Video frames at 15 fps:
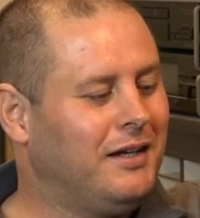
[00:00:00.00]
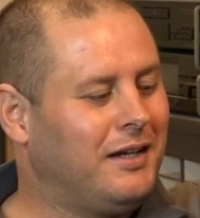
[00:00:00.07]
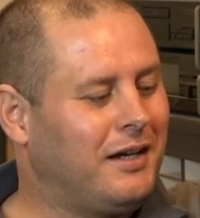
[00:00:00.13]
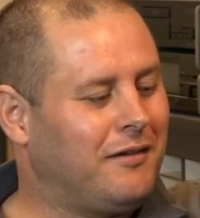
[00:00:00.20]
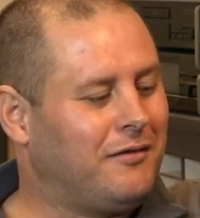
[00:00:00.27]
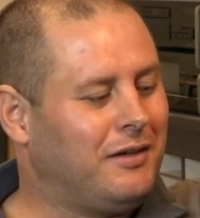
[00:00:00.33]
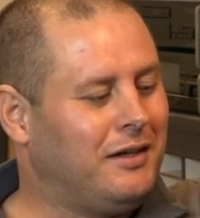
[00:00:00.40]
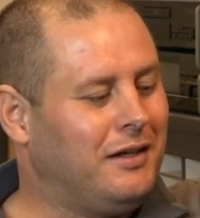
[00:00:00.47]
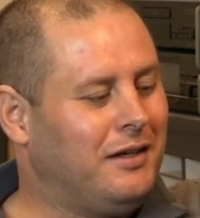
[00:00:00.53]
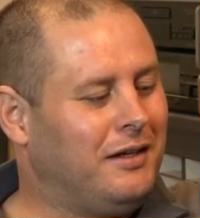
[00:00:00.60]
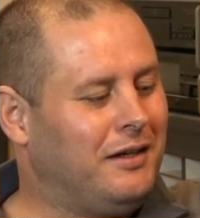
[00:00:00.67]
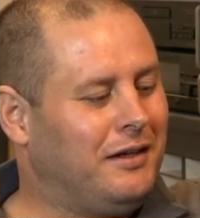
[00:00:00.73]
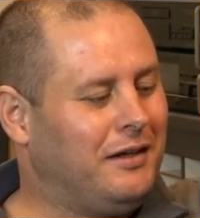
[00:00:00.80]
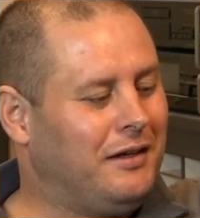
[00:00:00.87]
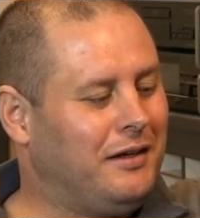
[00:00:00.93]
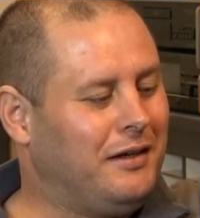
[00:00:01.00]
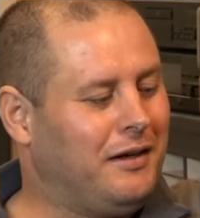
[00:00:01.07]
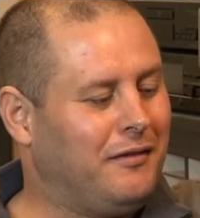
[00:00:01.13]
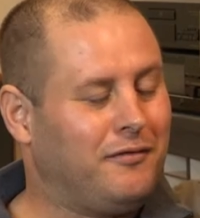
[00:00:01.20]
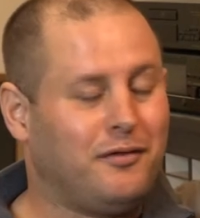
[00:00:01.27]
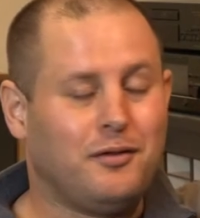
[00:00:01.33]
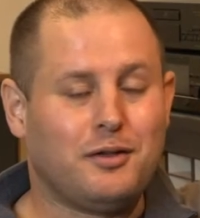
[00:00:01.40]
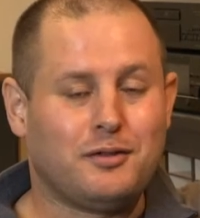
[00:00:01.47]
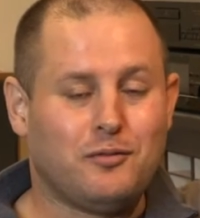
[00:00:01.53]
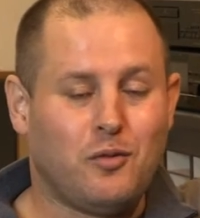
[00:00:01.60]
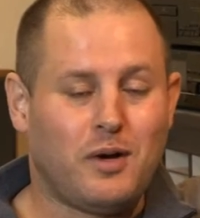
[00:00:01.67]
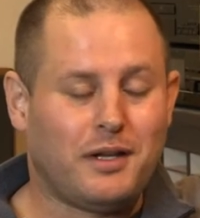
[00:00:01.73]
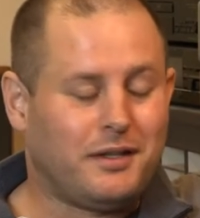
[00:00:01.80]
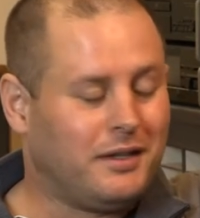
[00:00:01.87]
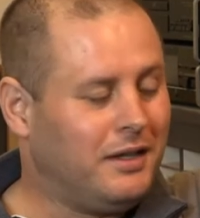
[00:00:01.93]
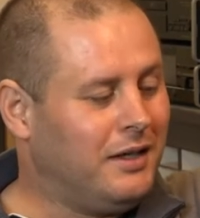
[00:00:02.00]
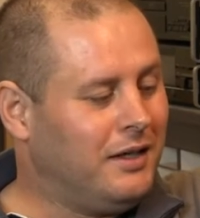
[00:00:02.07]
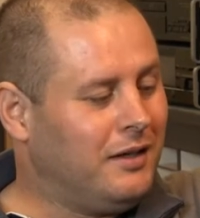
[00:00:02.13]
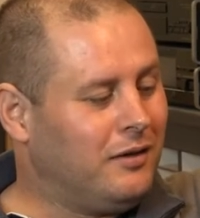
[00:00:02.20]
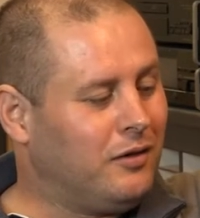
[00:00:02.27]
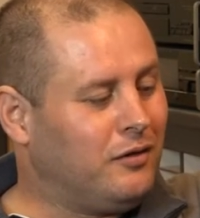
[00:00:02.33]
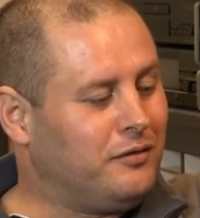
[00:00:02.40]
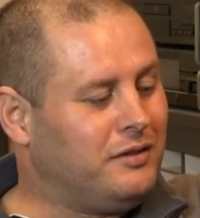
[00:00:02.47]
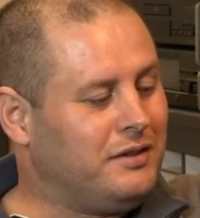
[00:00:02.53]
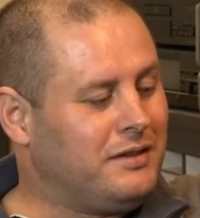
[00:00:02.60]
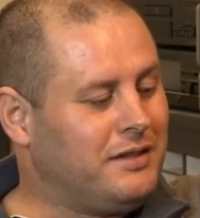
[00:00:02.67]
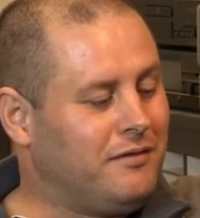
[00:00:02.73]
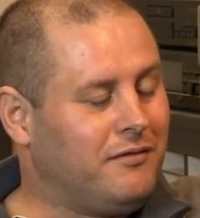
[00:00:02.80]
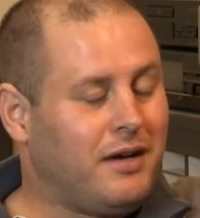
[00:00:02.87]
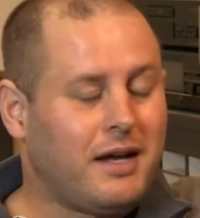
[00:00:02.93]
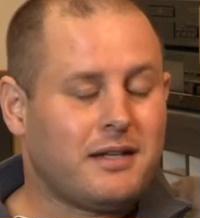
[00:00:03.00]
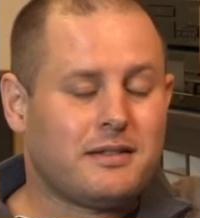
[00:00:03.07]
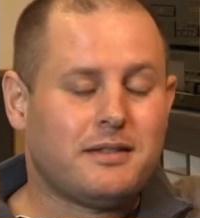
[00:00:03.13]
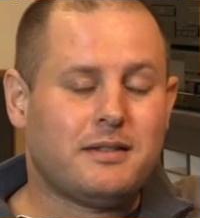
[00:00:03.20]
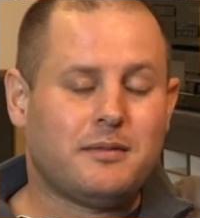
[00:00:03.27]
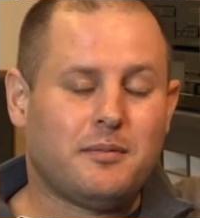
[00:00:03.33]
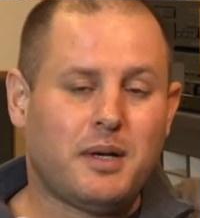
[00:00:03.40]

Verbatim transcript: I will afford one of these devices.